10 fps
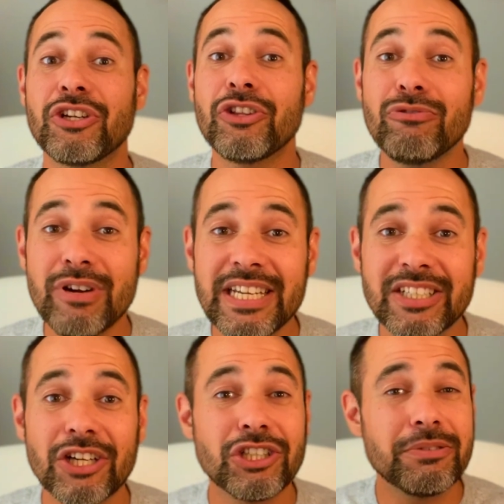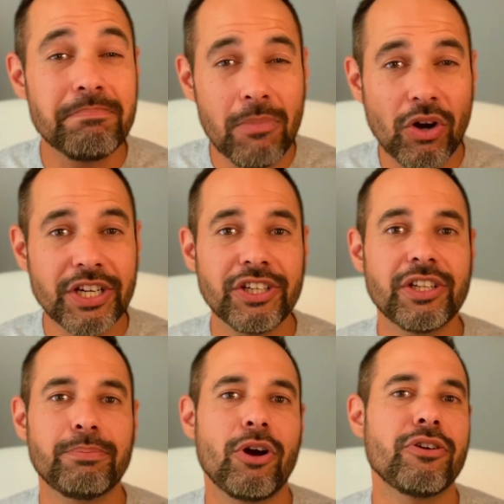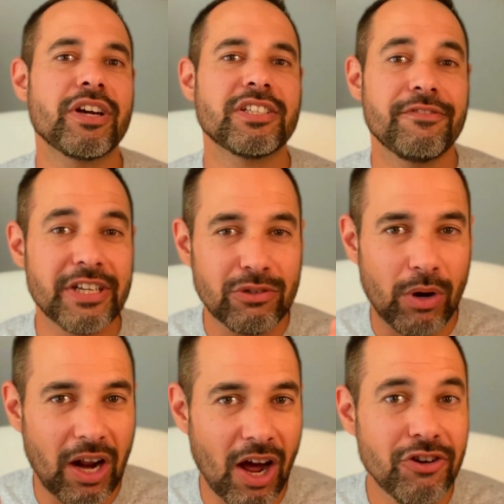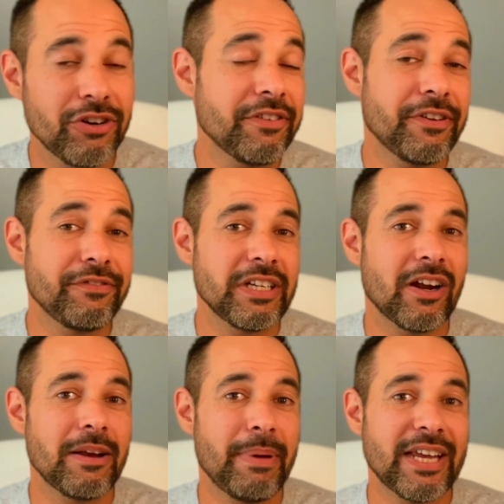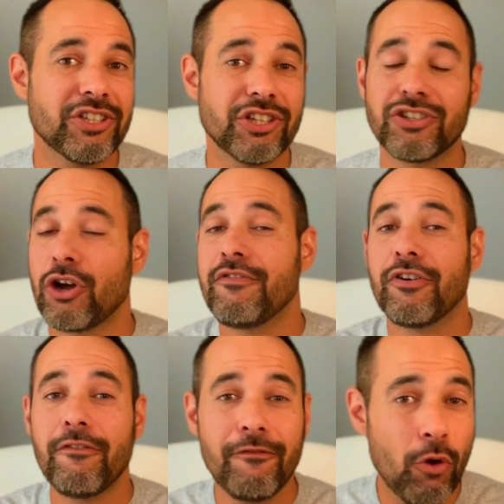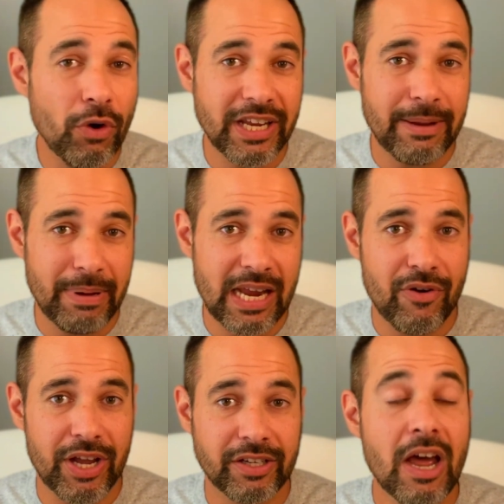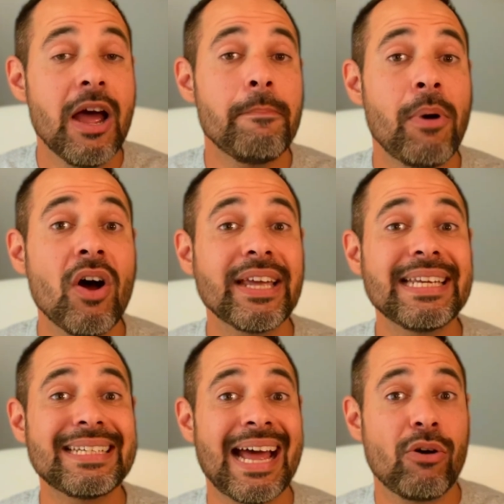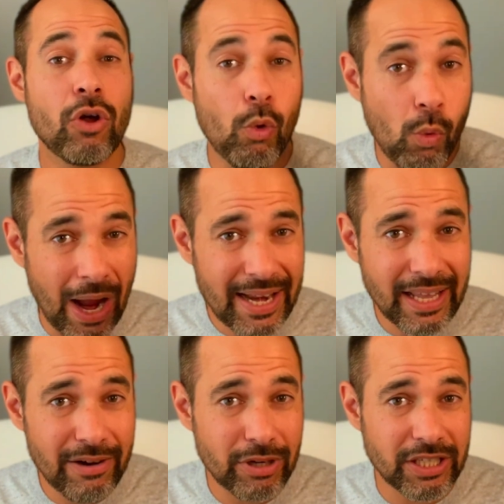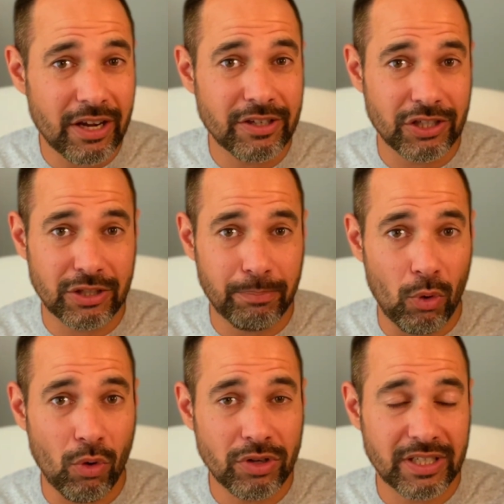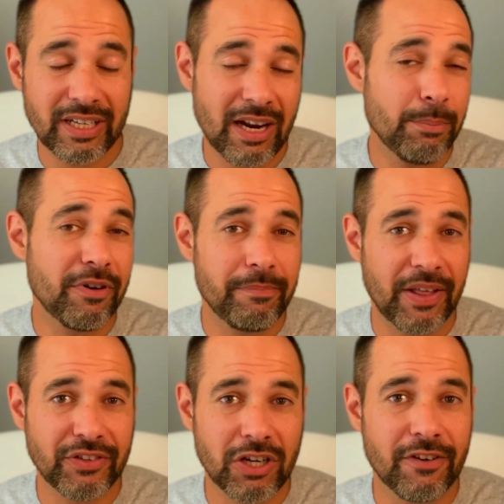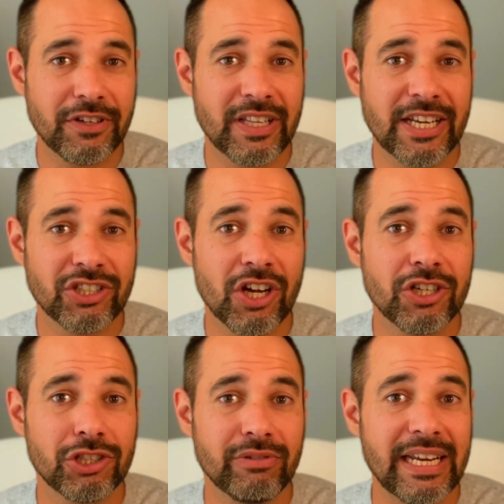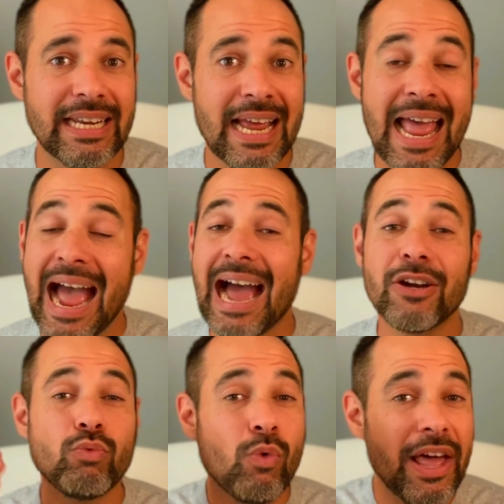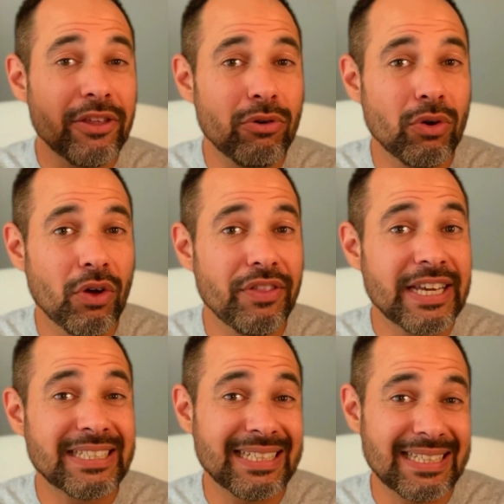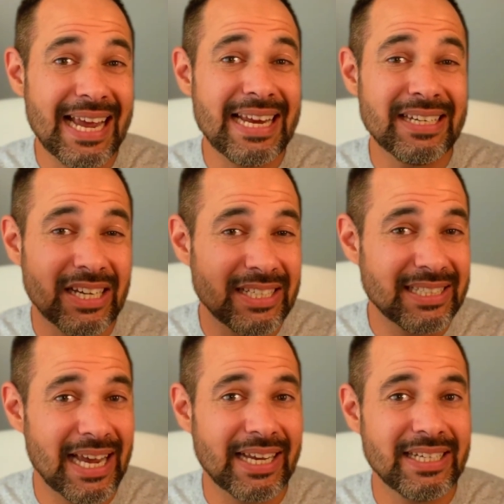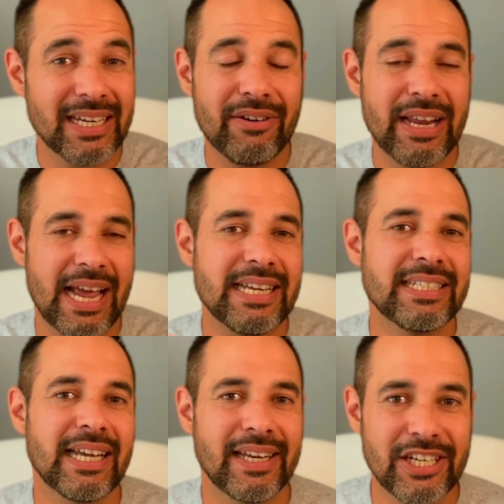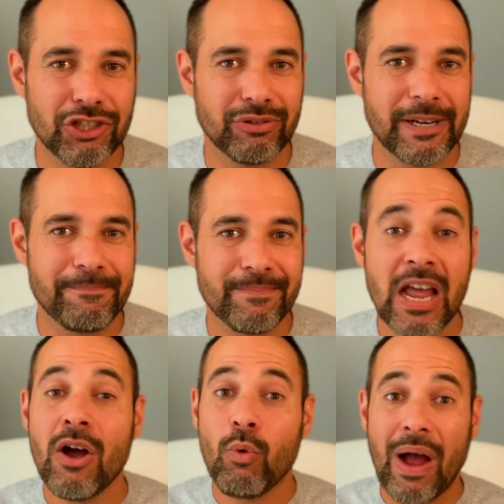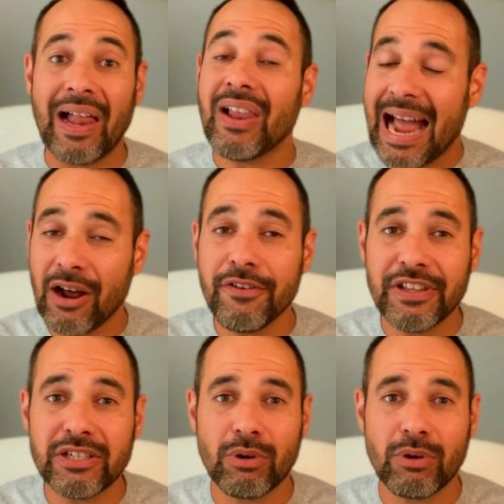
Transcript: So the researchers monitored monitored the progress of these 159 patients over a four year period, marking down when they returned to sport, the number of months after their surgery, and whether or not they sustained a secondary ACL injury. Well, out of these